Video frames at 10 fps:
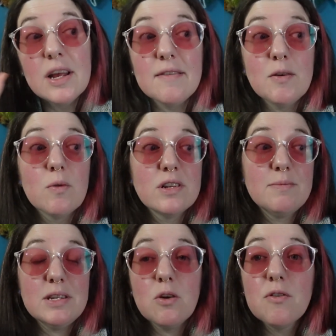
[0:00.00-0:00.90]
If you want to
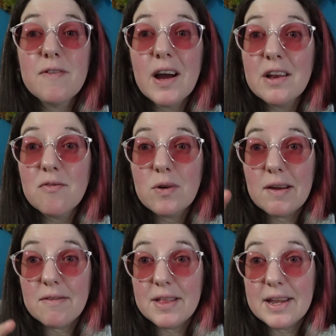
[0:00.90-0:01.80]
be notified of
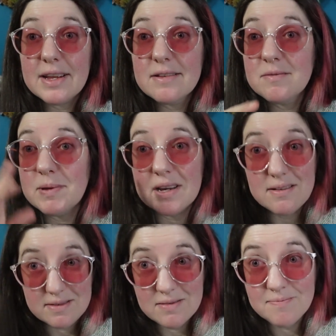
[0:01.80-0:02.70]
whenever that is,
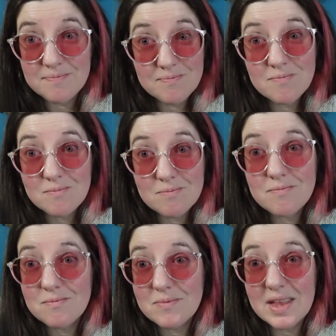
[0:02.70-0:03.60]
because
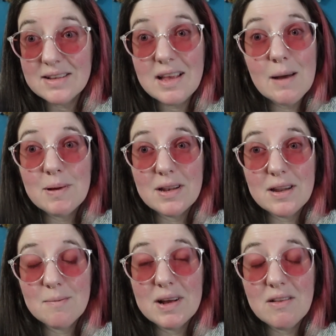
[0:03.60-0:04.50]
things happen
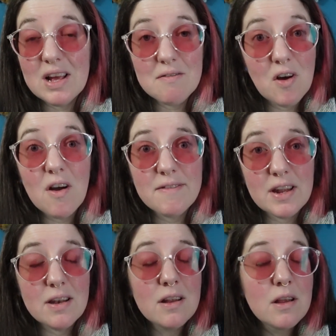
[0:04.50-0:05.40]
in my life
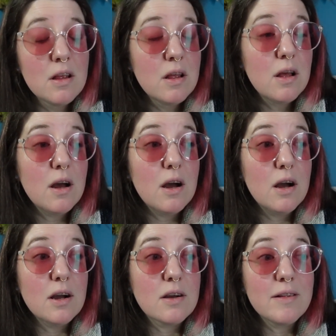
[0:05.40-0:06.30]
often,
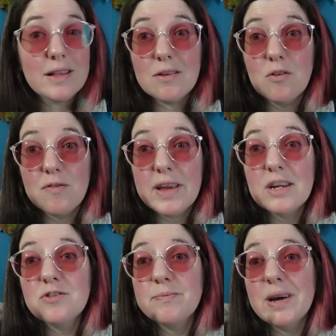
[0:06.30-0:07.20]
click the
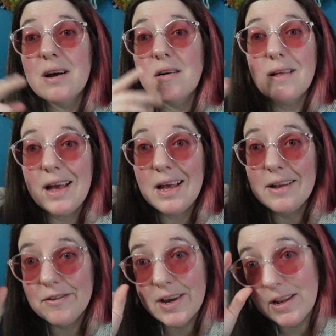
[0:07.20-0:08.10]
notification bell and
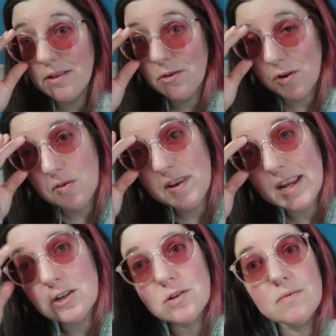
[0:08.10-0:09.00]
you'll get a little
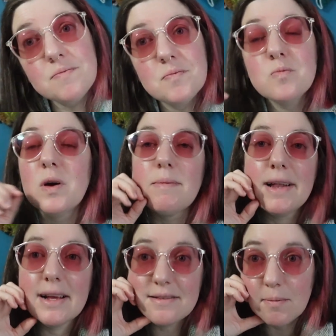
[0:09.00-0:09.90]
notification when my
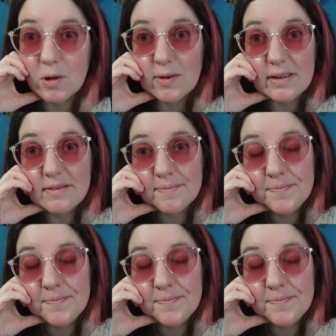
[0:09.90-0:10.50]
next upload is.